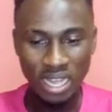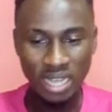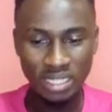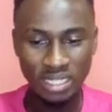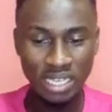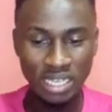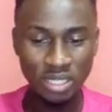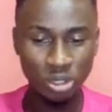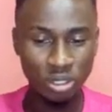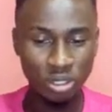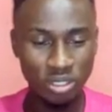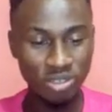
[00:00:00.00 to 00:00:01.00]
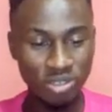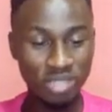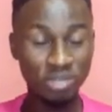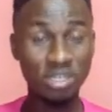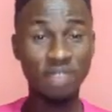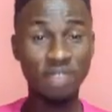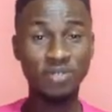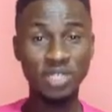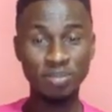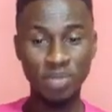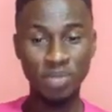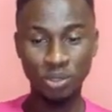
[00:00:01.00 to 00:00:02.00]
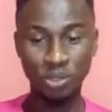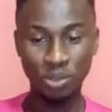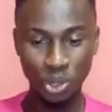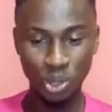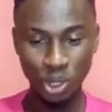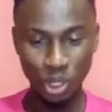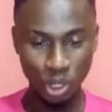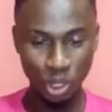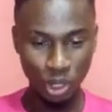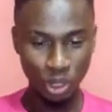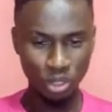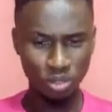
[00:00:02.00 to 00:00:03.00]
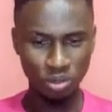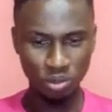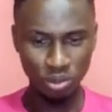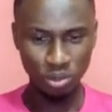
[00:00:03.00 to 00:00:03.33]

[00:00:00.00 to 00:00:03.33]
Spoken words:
and down to this user face menu, you